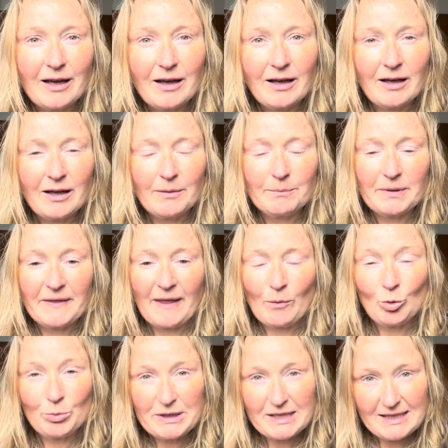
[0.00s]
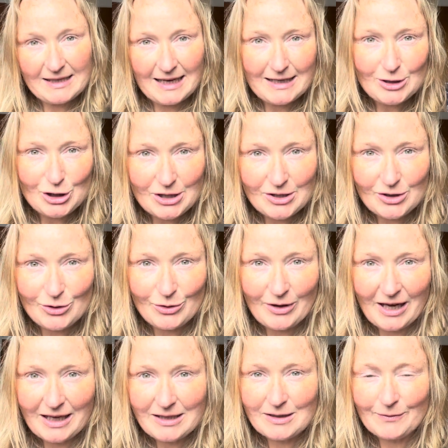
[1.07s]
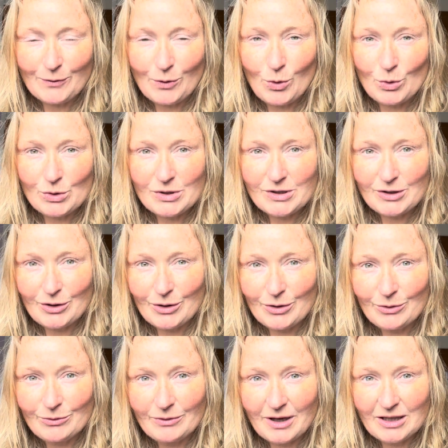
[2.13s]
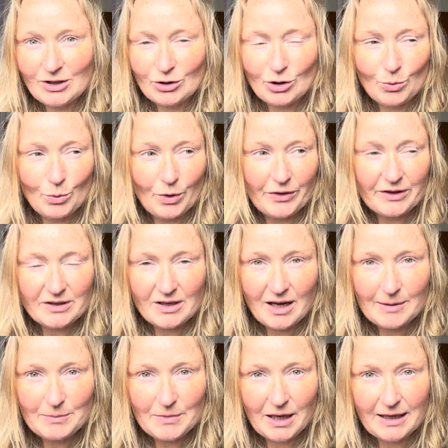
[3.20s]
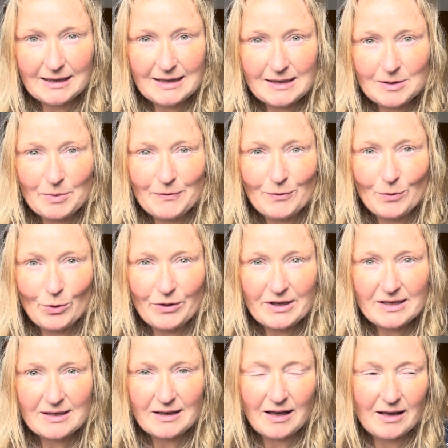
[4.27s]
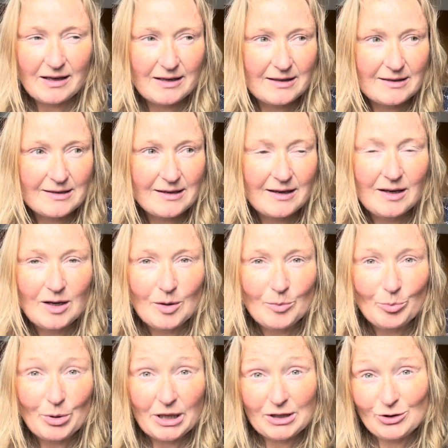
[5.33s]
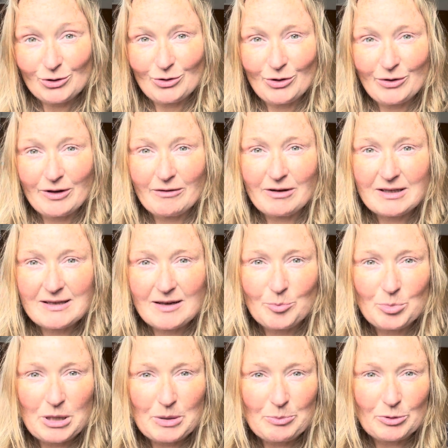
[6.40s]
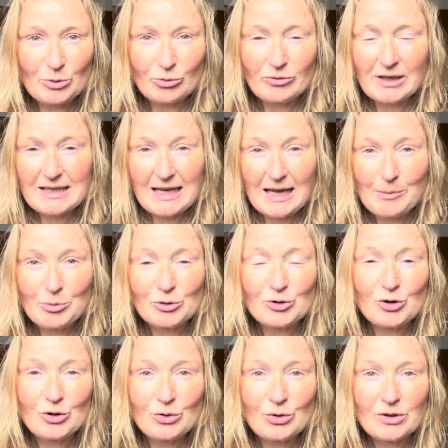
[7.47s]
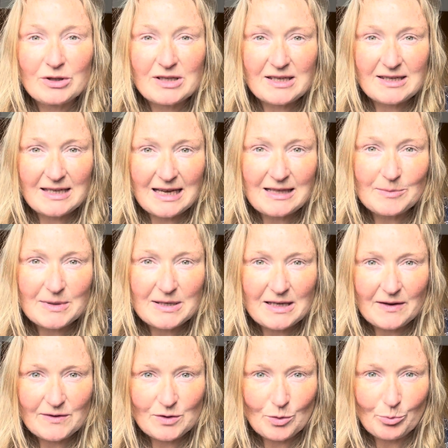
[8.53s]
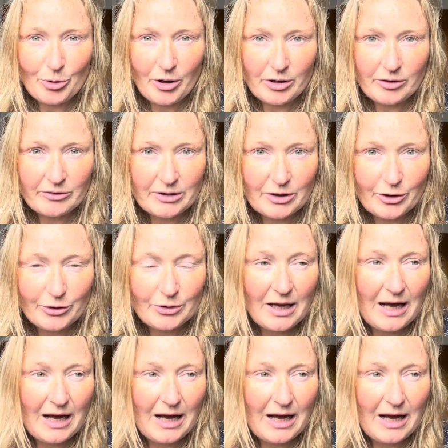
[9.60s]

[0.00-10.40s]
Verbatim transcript: Um, but there will be stages to that. And of course, you know, I don't know what the timeline is before this occurs, but I do know there are some people already able to sustain themselves on prana alone.